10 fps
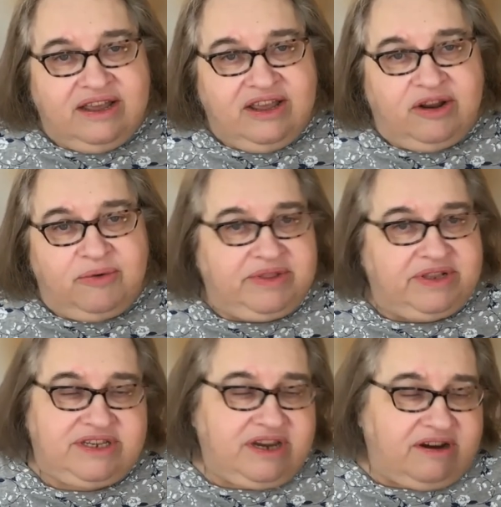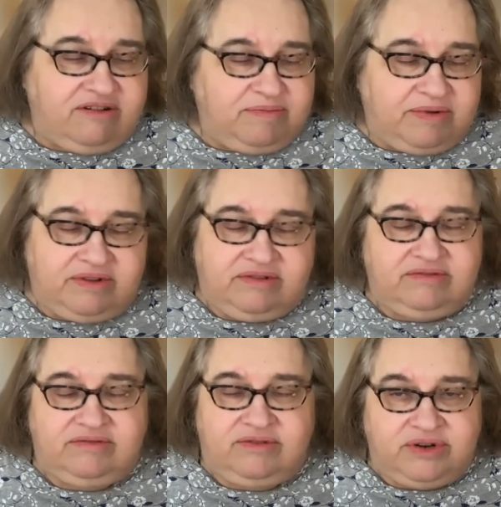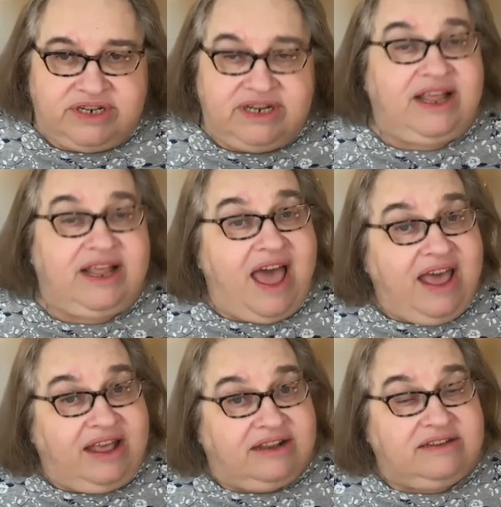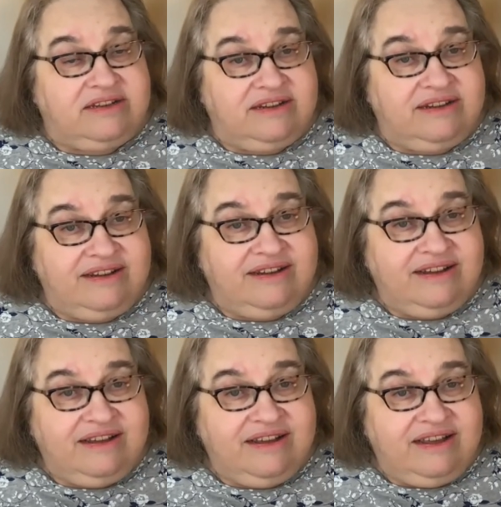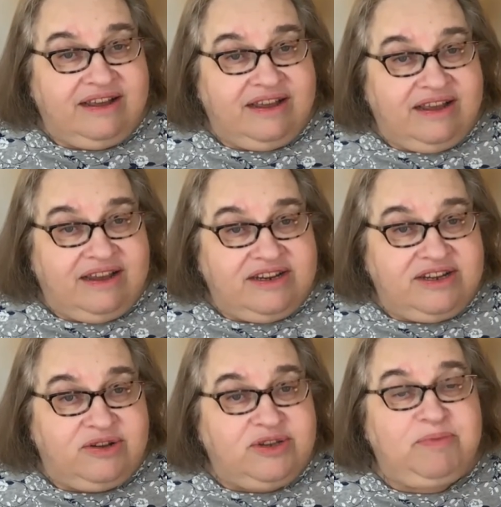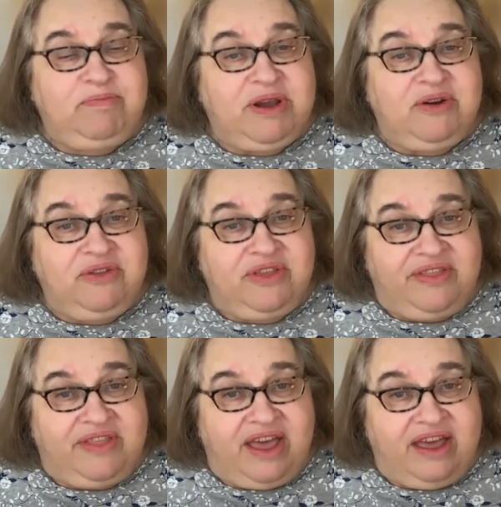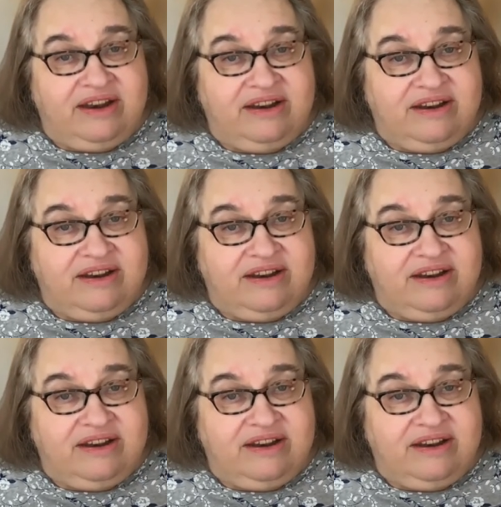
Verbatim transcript: you know, with this terrible ordeal. And she's also bigger than that